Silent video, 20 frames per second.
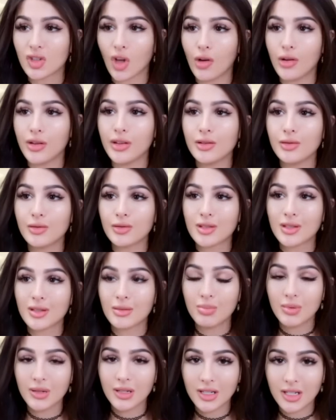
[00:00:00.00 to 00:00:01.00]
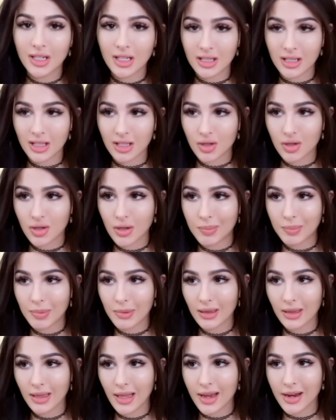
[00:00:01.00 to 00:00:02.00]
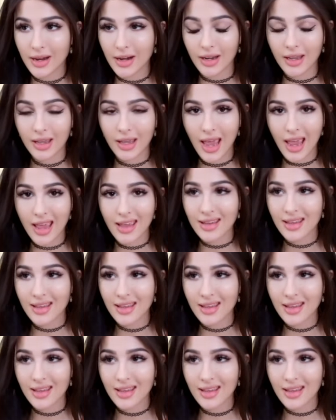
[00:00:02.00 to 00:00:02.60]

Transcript: So he used to be just a triple layer cake.